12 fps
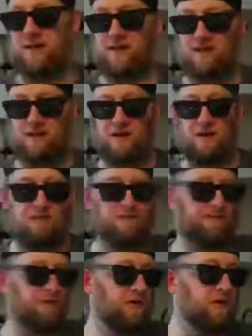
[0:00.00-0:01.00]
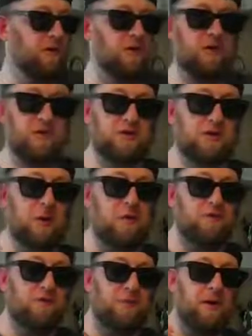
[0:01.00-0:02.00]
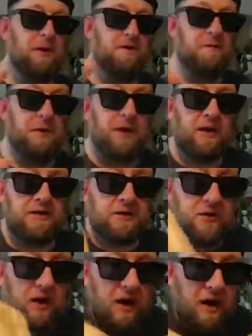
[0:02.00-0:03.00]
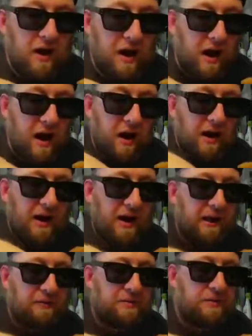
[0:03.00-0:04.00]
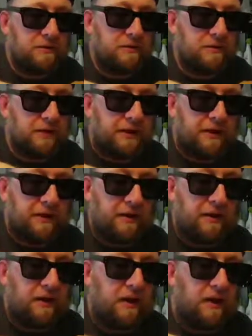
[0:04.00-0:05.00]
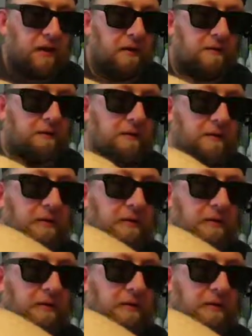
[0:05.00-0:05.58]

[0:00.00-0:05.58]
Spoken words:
I love tofu puff, but I'll try. I absolutely love